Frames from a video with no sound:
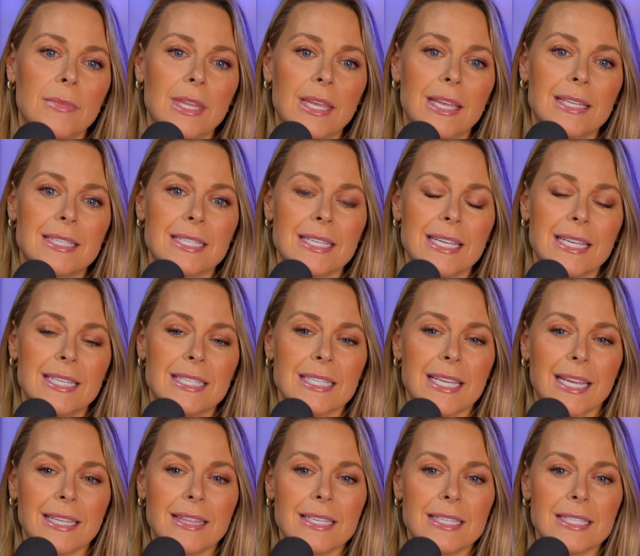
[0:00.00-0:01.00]
it's it's
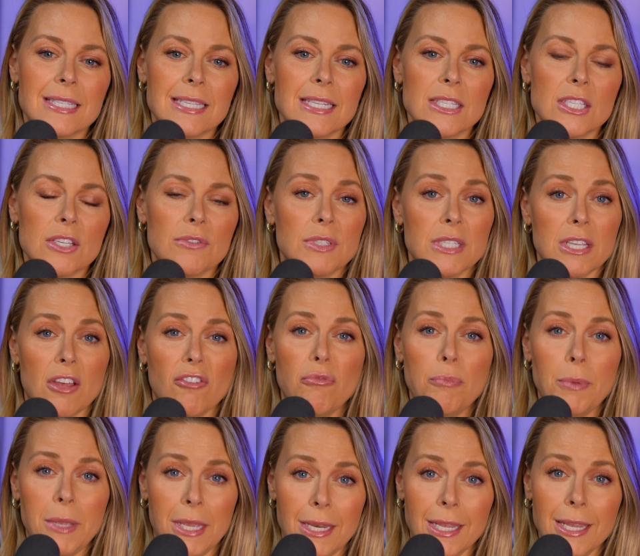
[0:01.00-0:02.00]
like this sense of
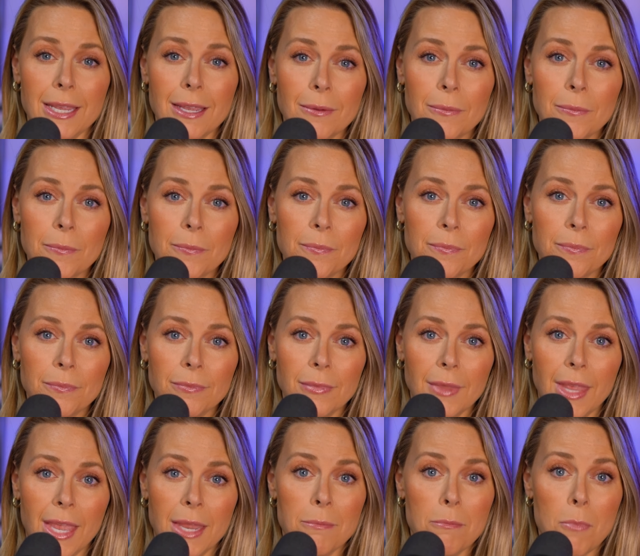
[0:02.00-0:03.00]
self-pity
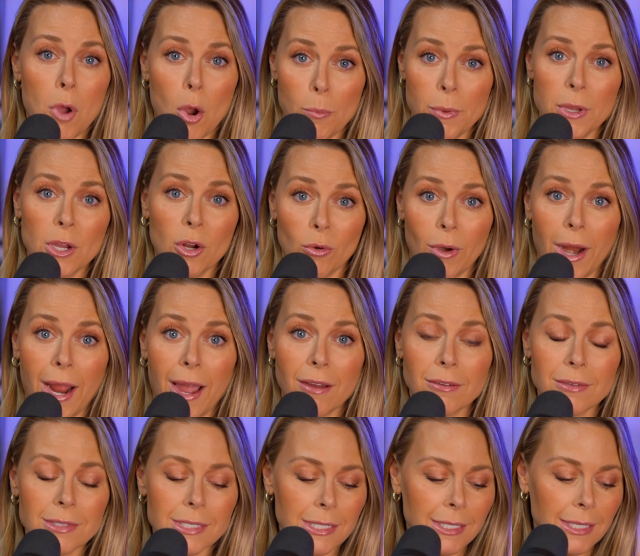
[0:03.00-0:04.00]
and moping
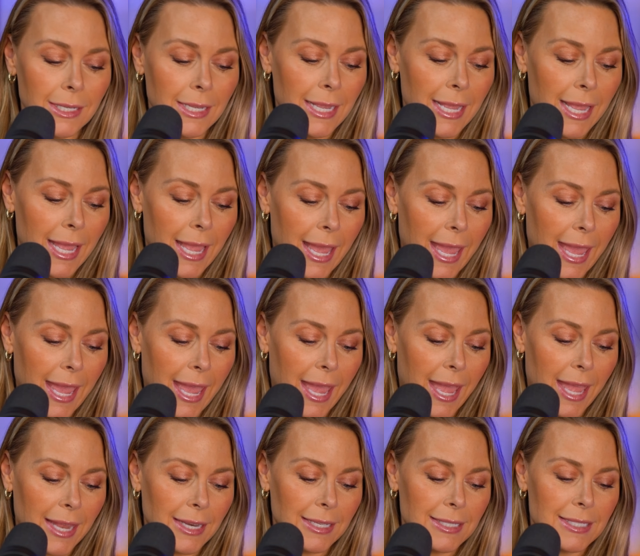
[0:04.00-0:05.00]
around,
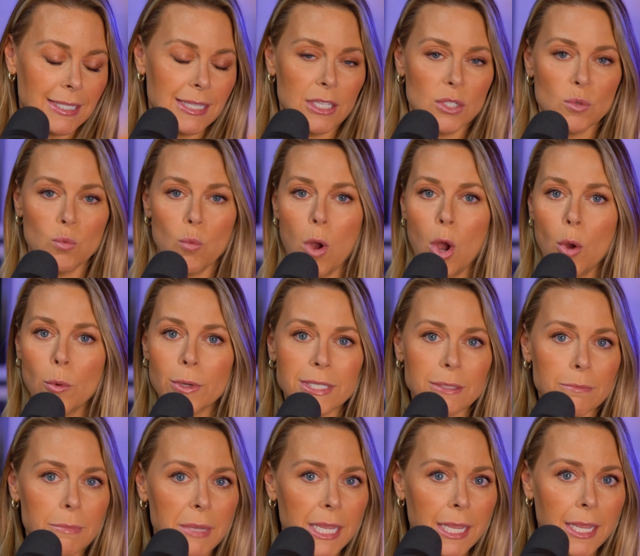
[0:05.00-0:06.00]
and it's this woe is
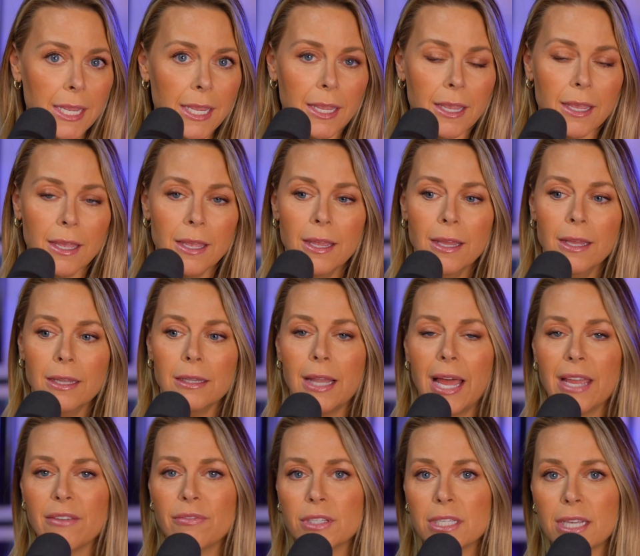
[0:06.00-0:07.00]
me,
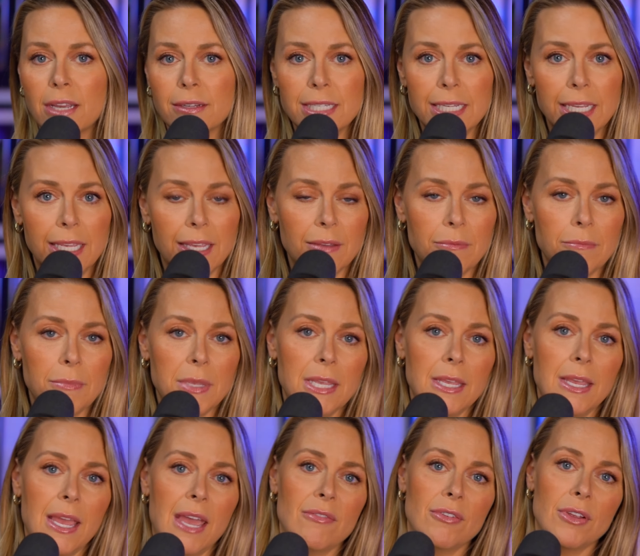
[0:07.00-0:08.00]
life is out to get
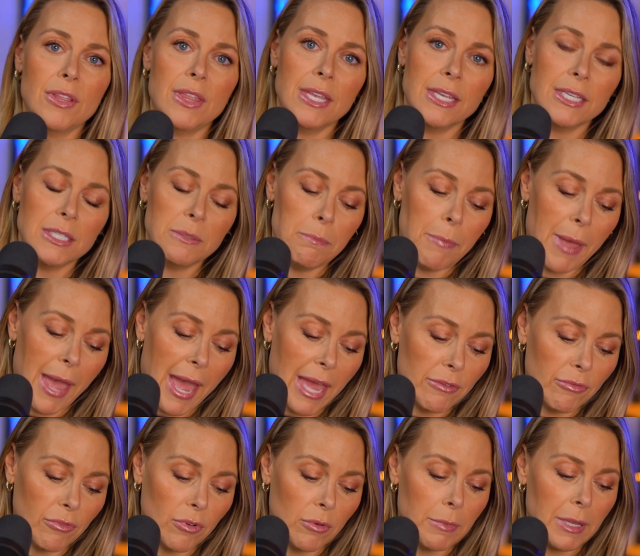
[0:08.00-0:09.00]
me, everything is
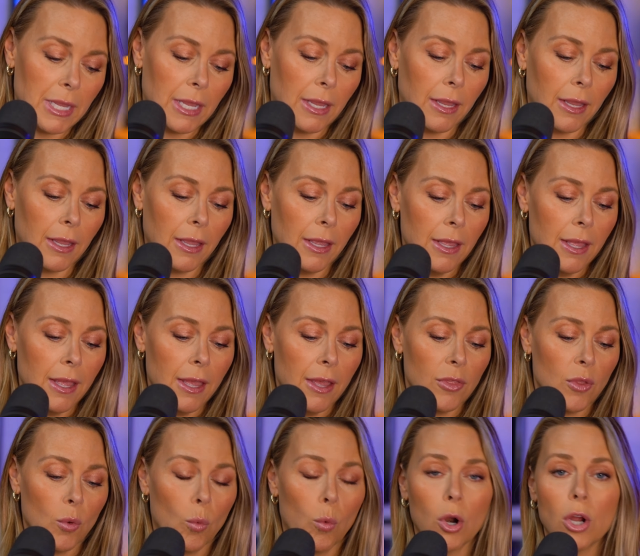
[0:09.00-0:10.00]
bad for me,
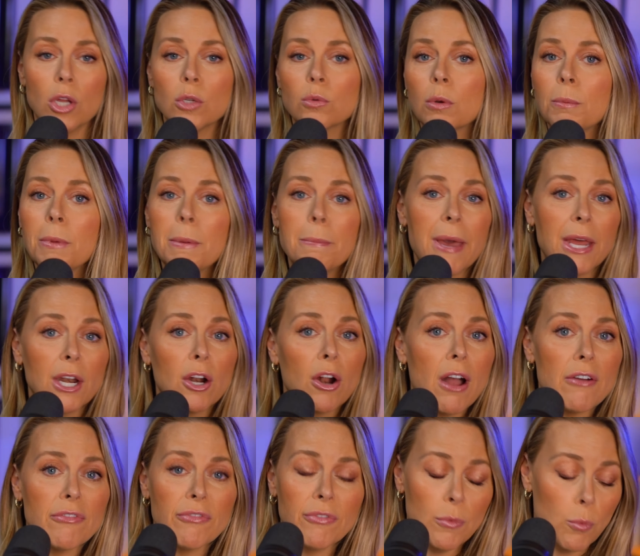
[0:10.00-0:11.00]
the world would be better
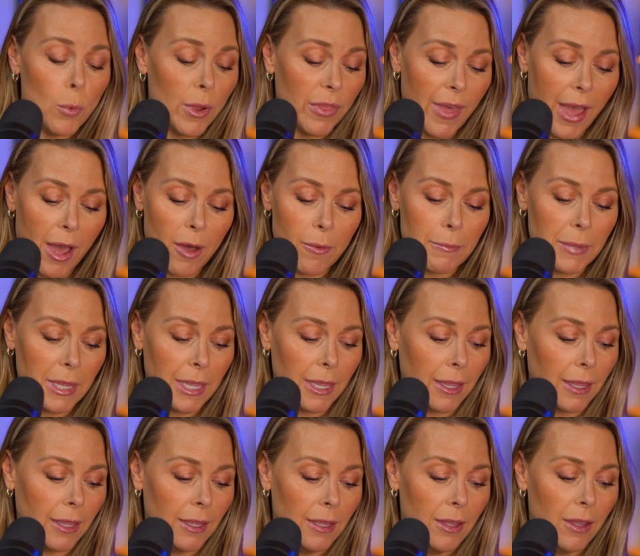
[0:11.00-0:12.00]
off without
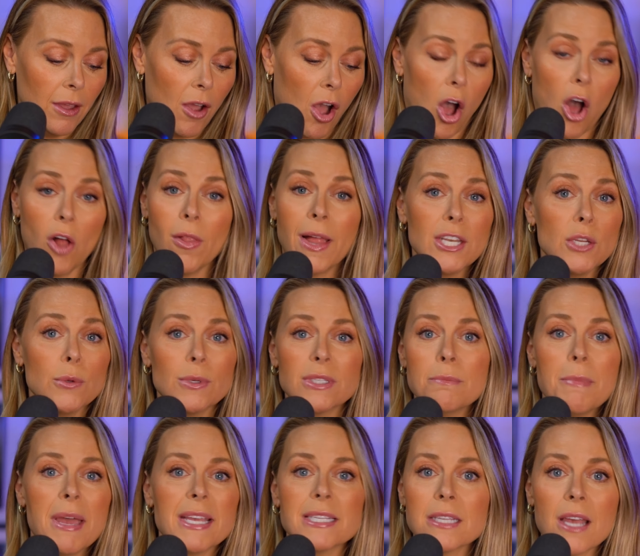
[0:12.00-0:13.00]
me, all I do is
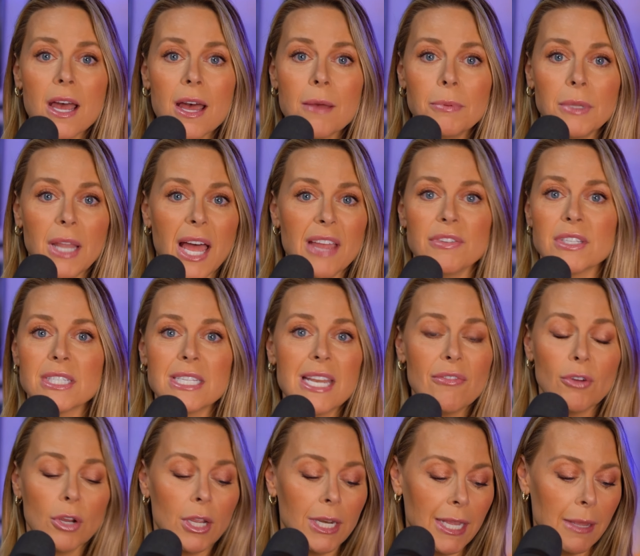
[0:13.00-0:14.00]
mess up, life is
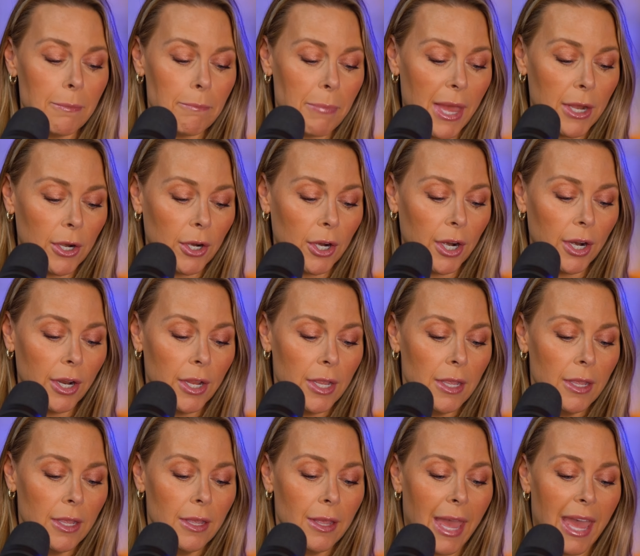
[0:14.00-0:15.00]
never going to get better,
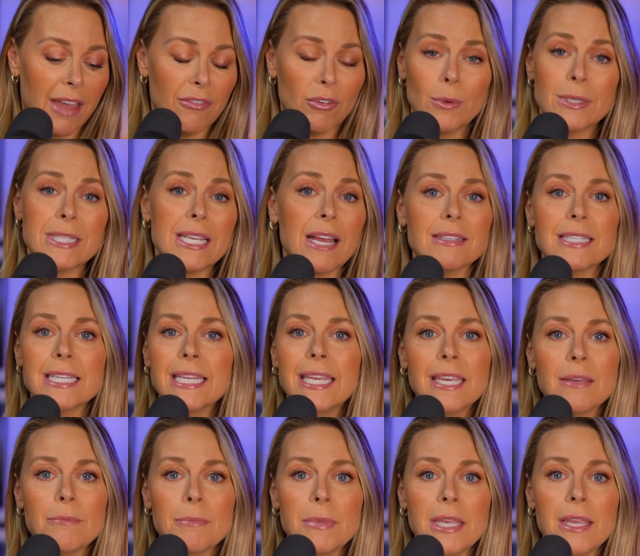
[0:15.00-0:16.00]
everyone's out to
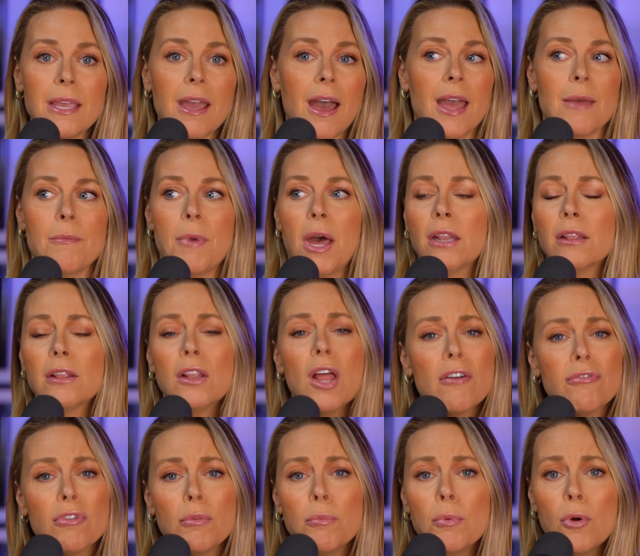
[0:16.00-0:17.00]
get me, I'm
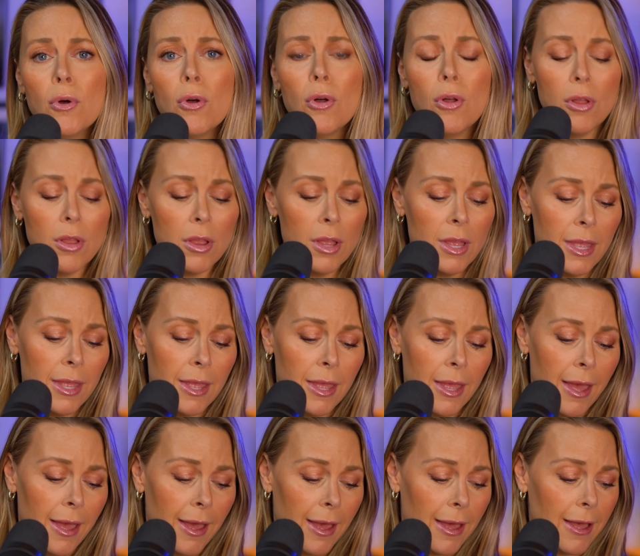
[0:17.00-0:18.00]
unlovable,
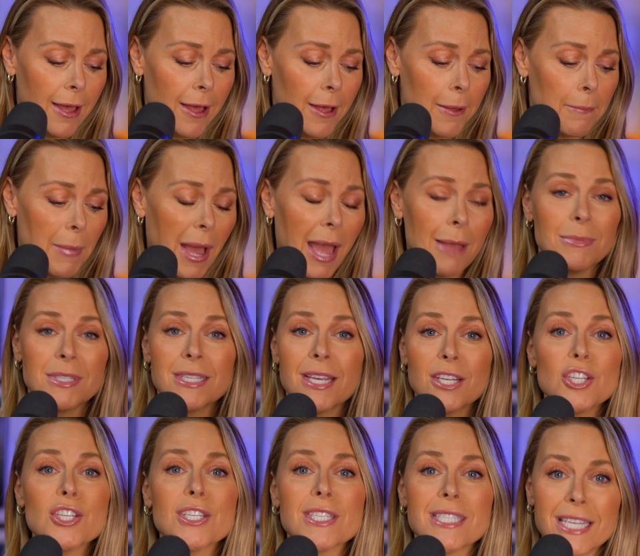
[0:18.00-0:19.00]
um, I'm
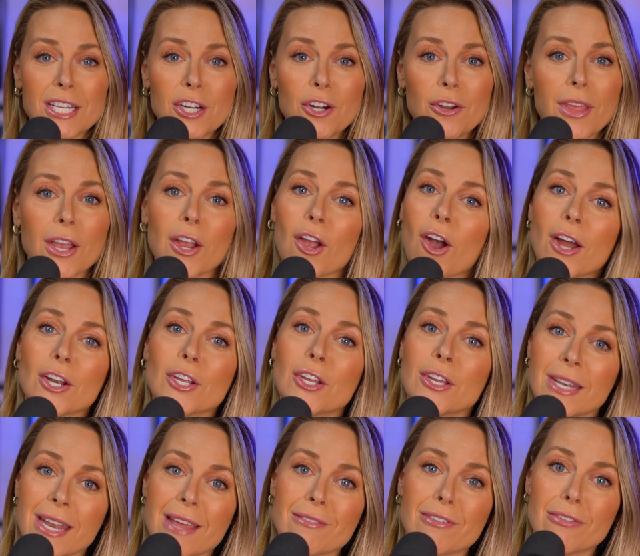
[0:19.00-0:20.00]
such a sinner that God
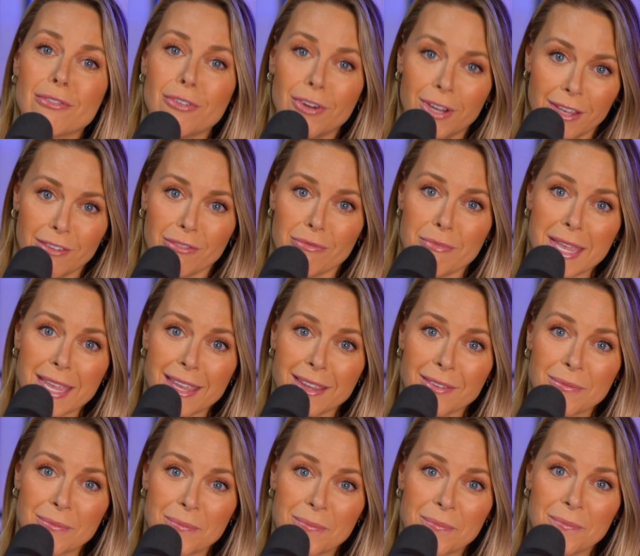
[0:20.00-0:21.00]
could never forgive me.
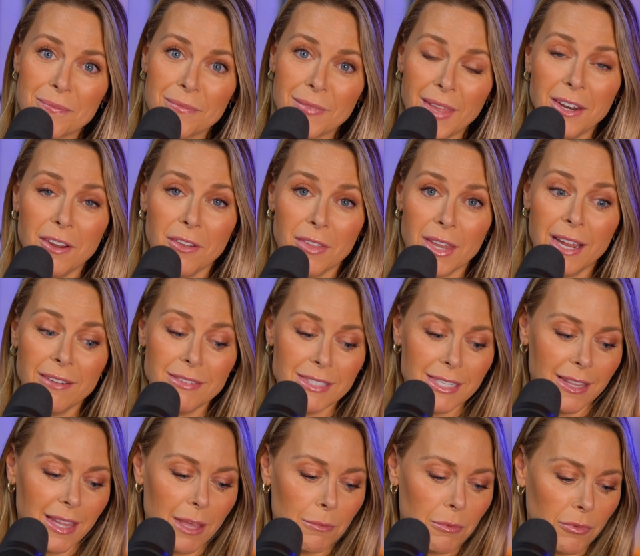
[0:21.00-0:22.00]
I know that I've
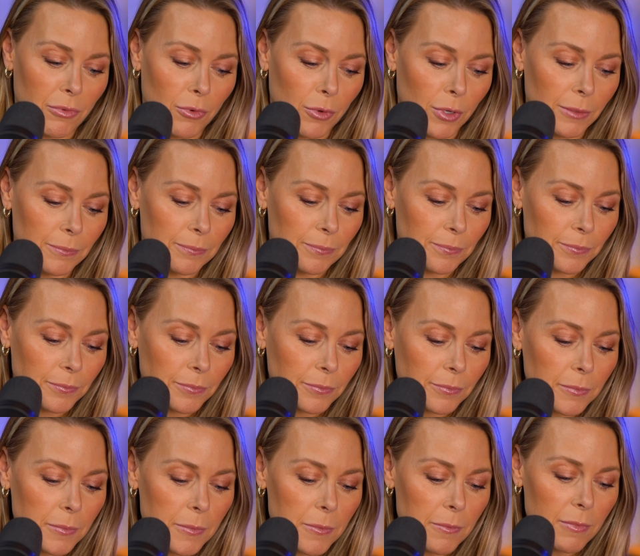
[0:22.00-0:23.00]
said that before.
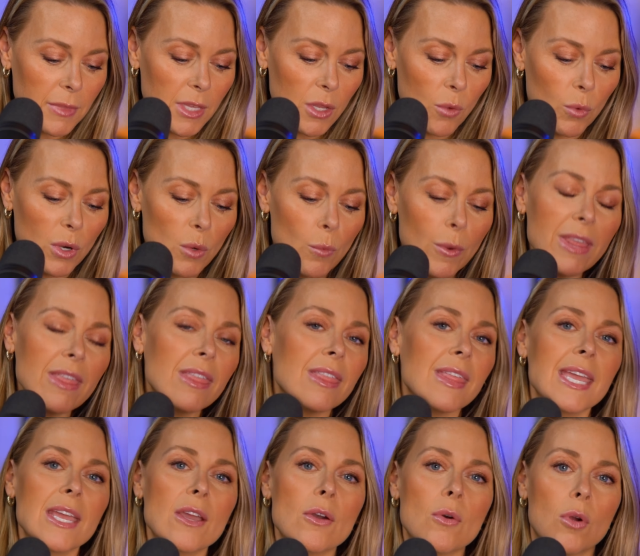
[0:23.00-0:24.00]
When we
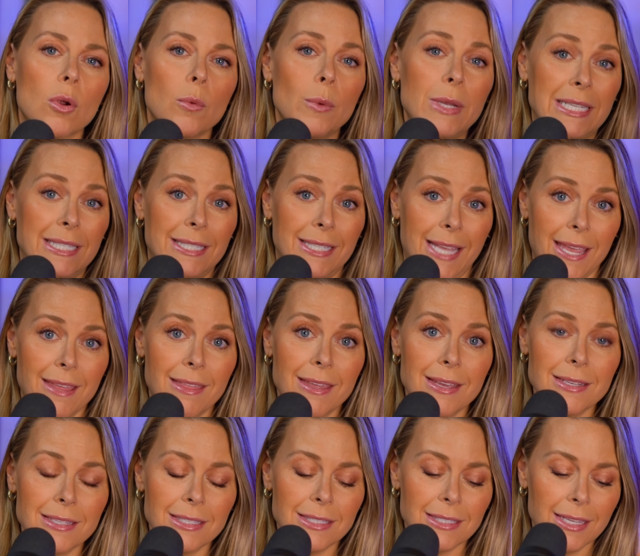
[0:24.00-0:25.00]
think or we say
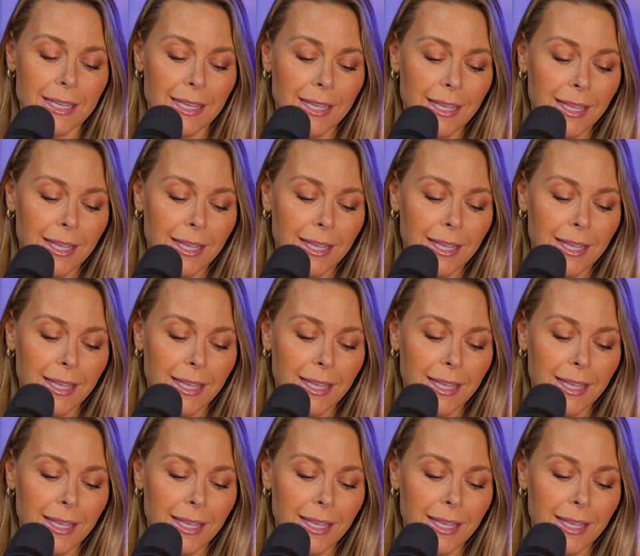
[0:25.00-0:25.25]
this,